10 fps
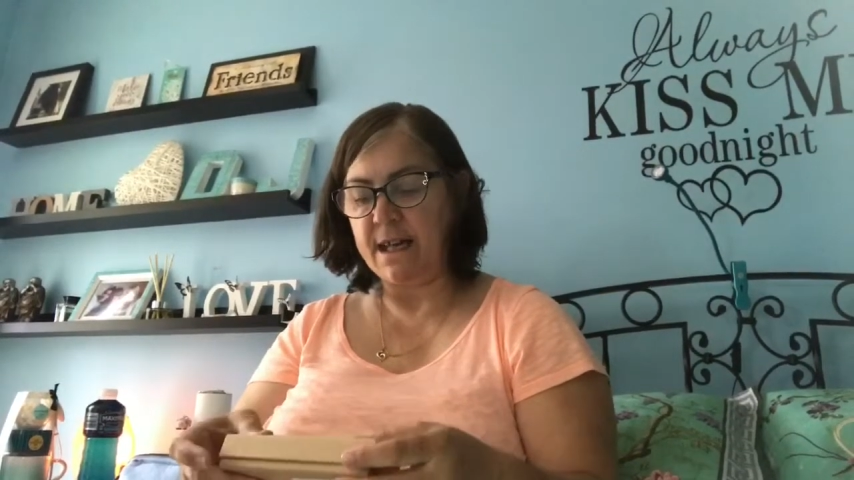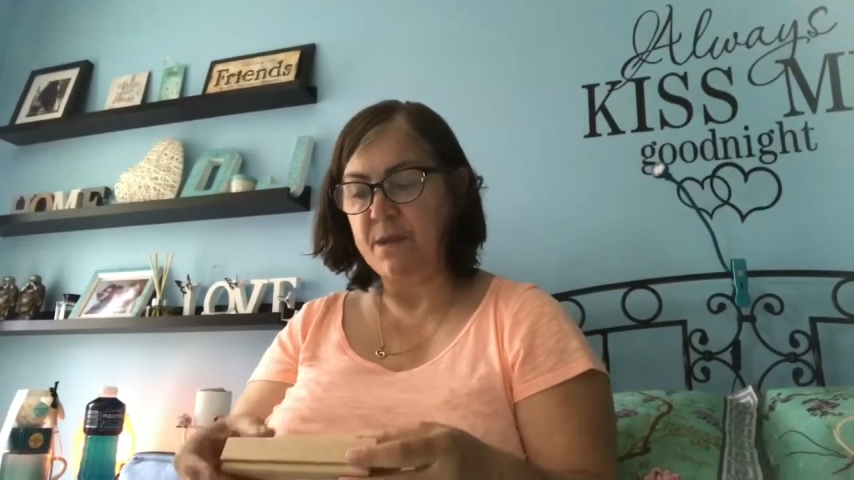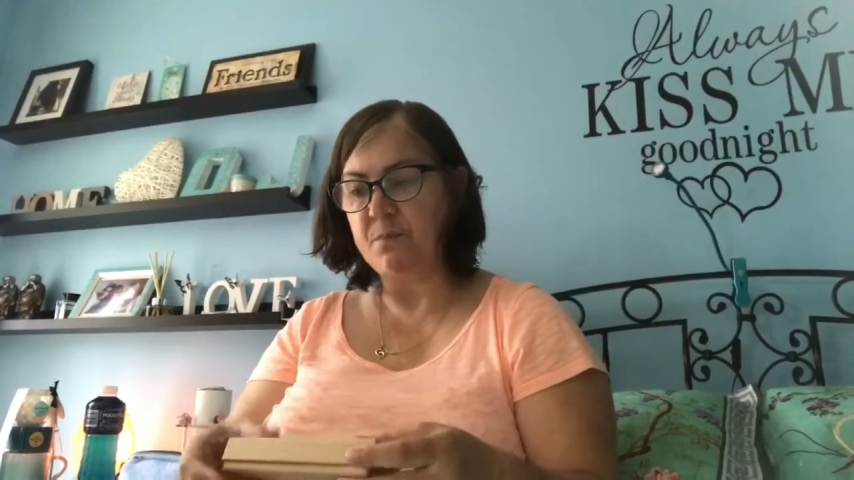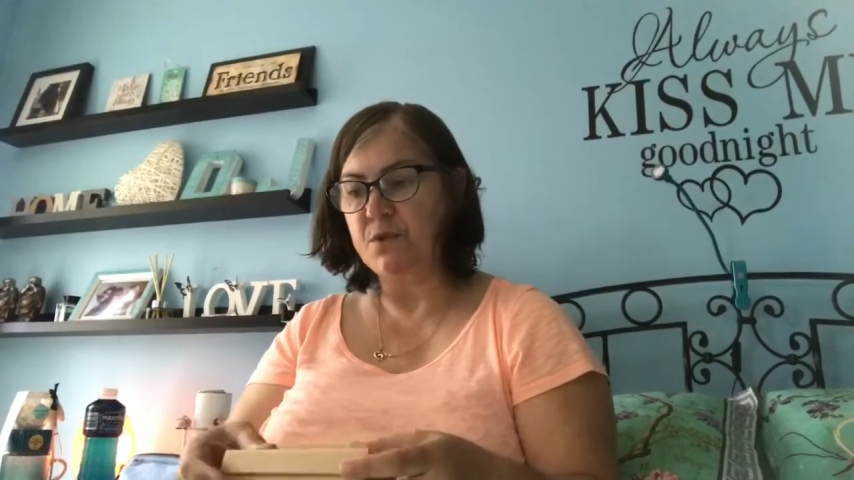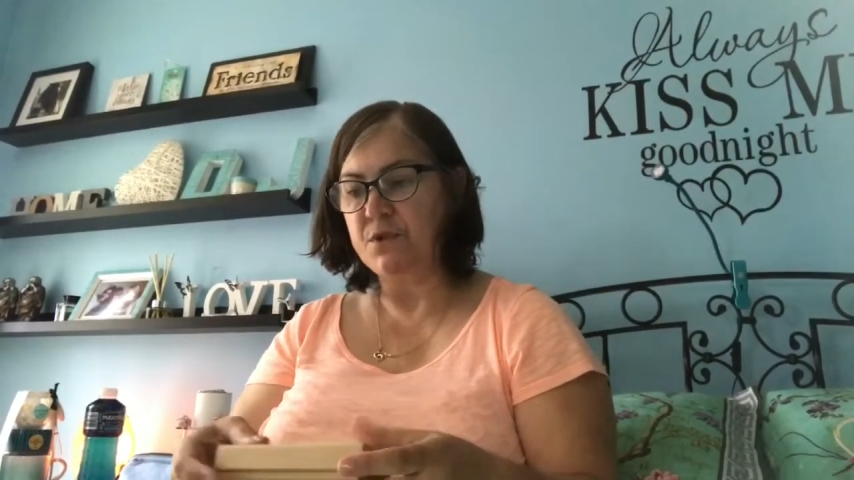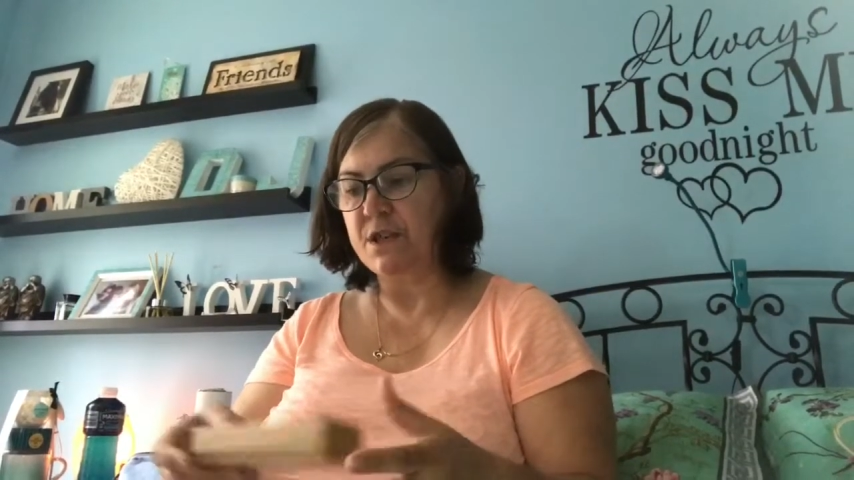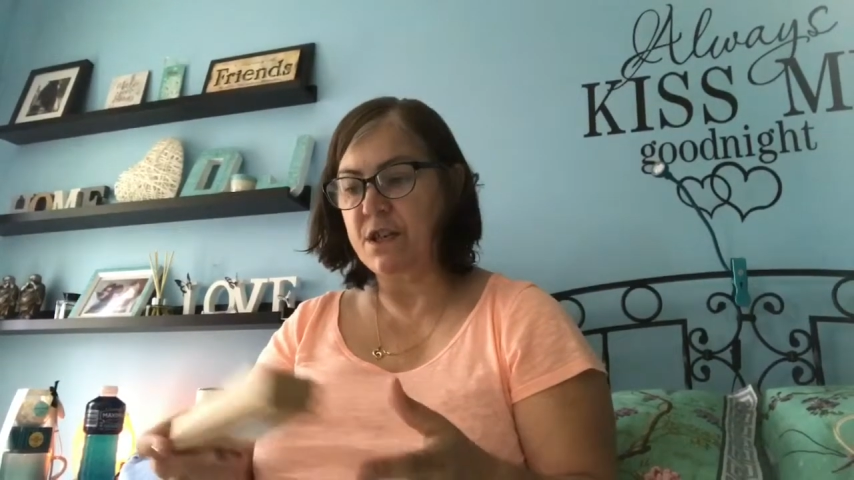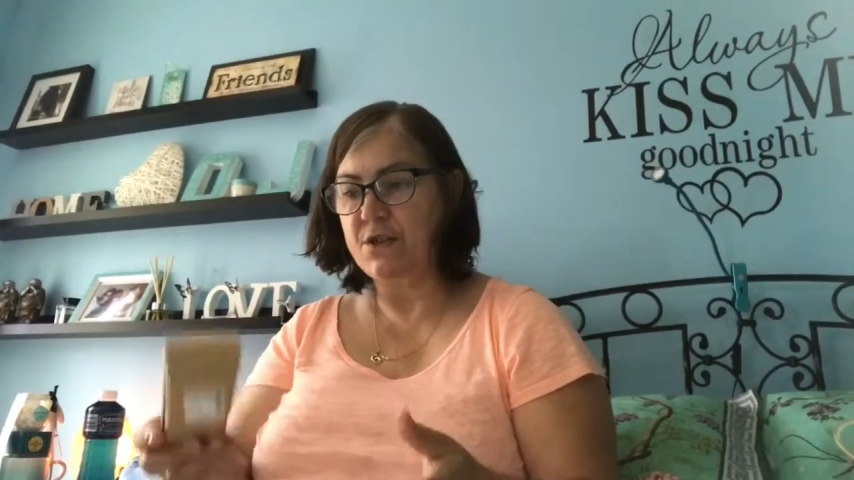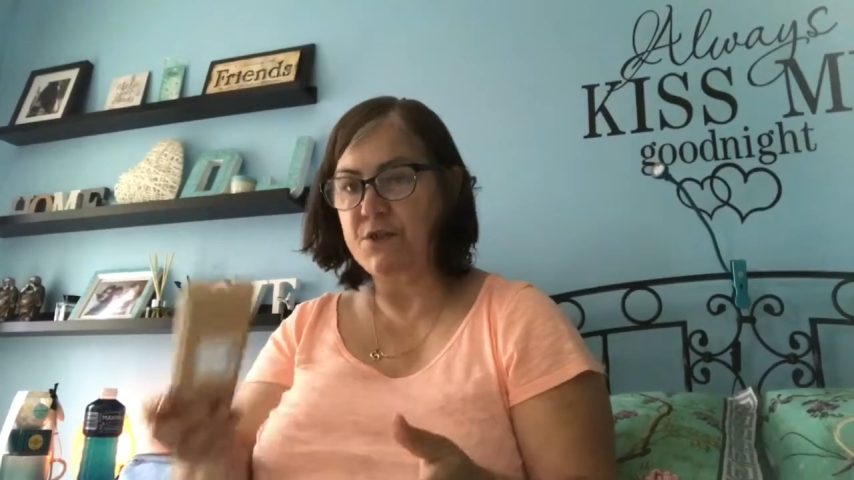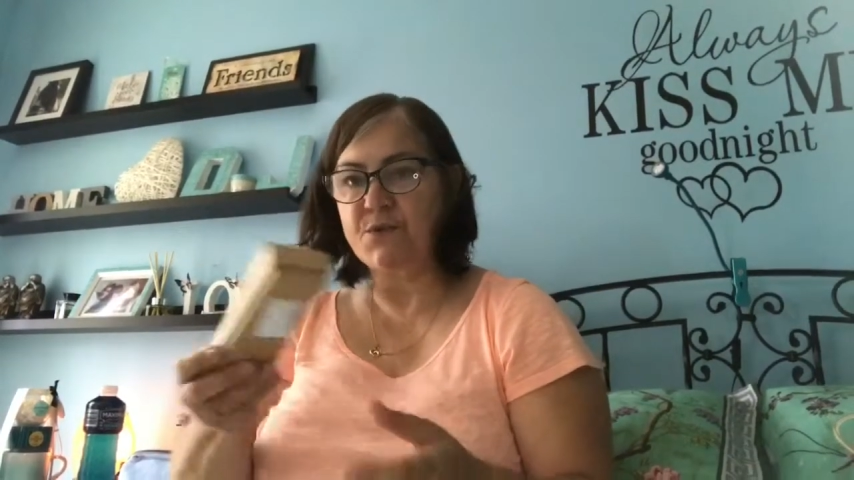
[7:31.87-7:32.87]
Harry
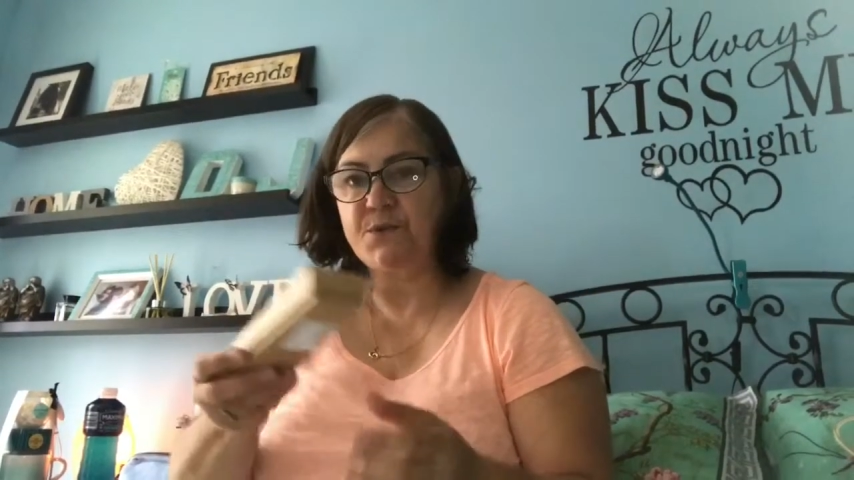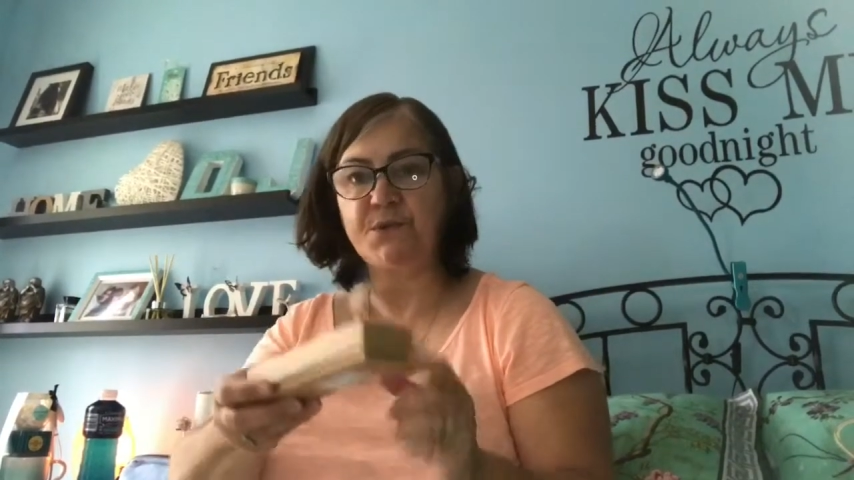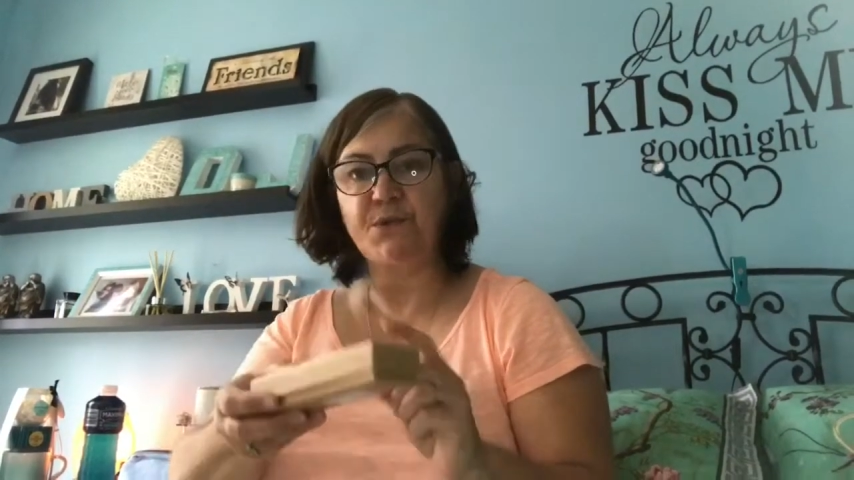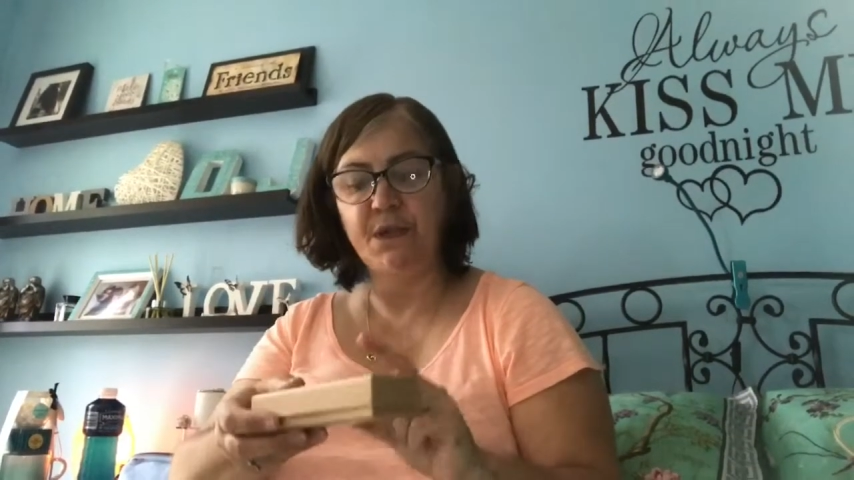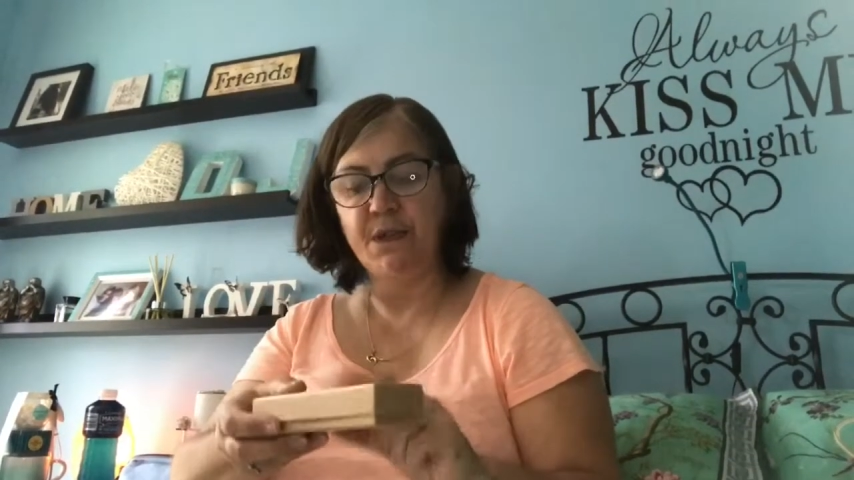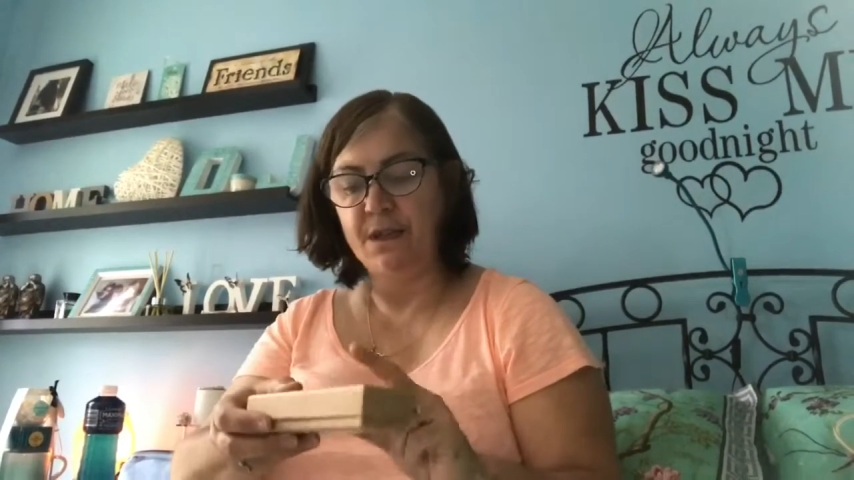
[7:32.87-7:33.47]
Potter, so